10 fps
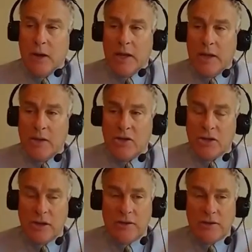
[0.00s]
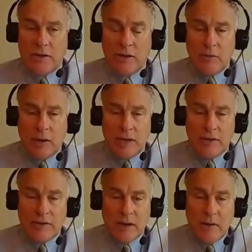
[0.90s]
wage at the Safeway
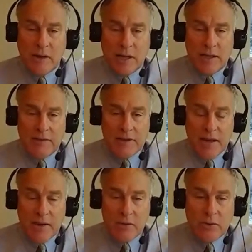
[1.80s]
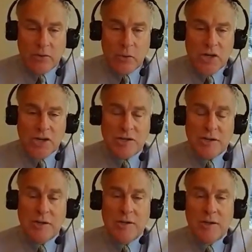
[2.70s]
in the town that I live in Anacortes,
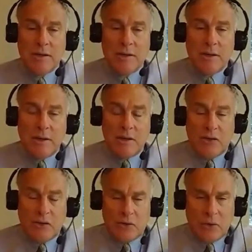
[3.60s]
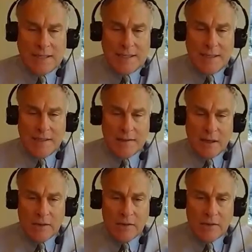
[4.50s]
Washington, is $20
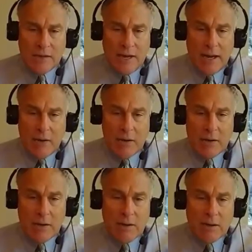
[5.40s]
an hour.